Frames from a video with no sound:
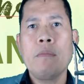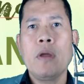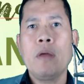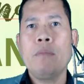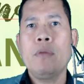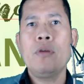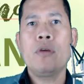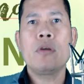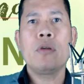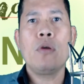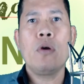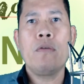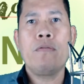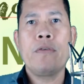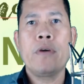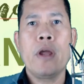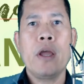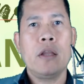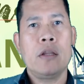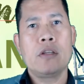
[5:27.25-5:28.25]
Maybe you can
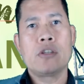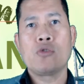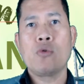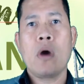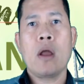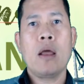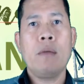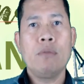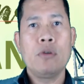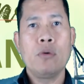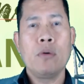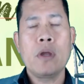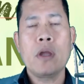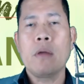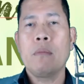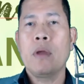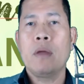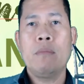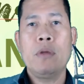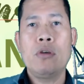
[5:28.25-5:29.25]
offer, hey, this is what I'm doing,
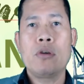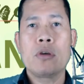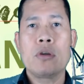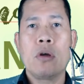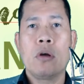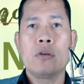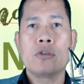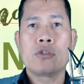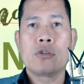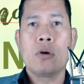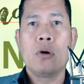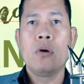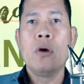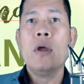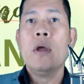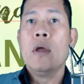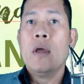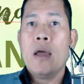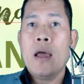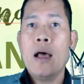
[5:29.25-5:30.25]
and maybe you can also
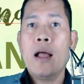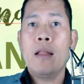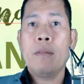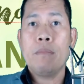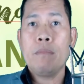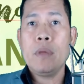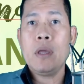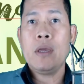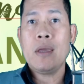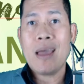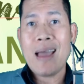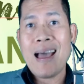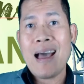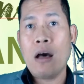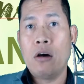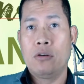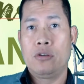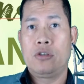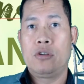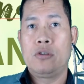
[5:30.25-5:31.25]
help me
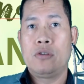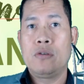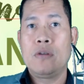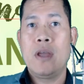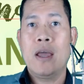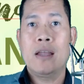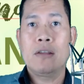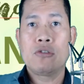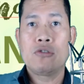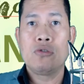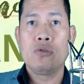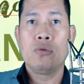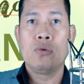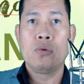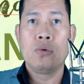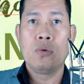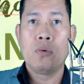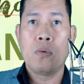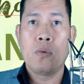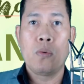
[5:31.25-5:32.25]
out to get
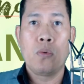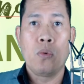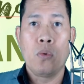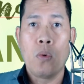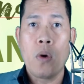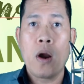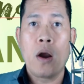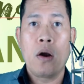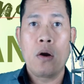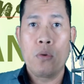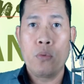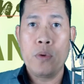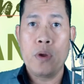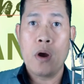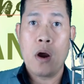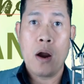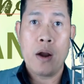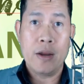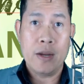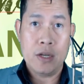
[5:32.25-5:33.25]
to where we
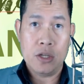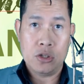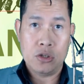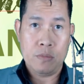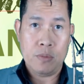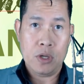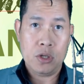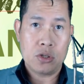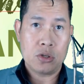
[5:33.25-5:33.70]
are needed to be.